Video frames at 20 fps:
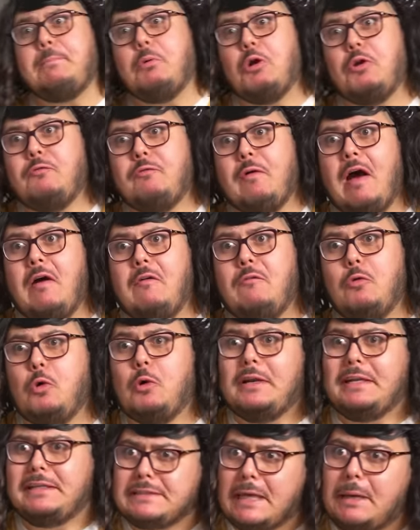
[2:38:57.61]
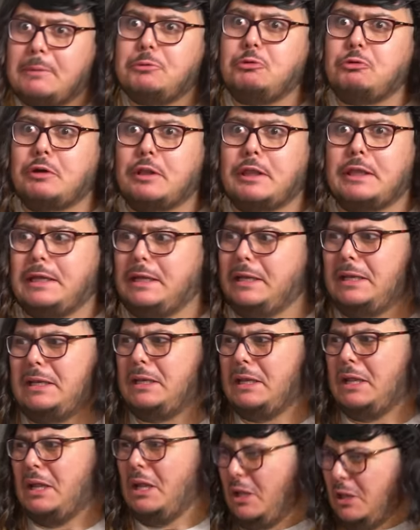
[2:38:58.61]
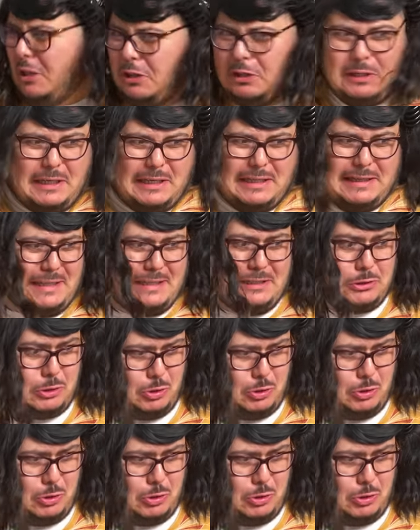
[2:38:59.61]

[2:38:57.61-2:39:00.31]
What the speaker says: por favor. It's time to clean. Look at this